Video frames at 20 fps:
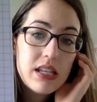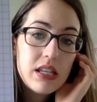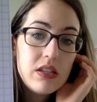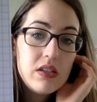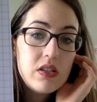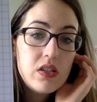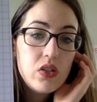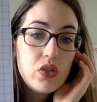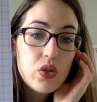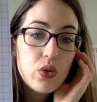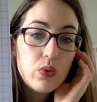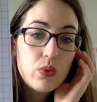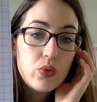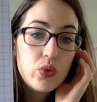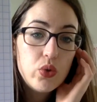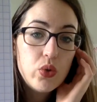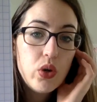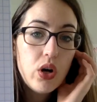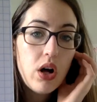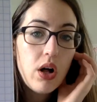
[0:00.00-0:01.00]
And this is a
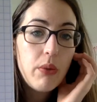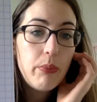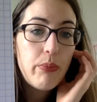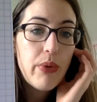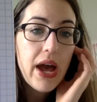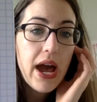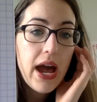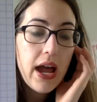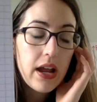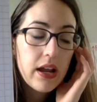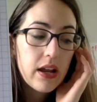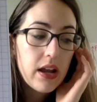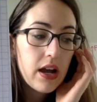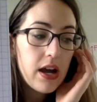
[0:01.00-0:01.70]
rule back,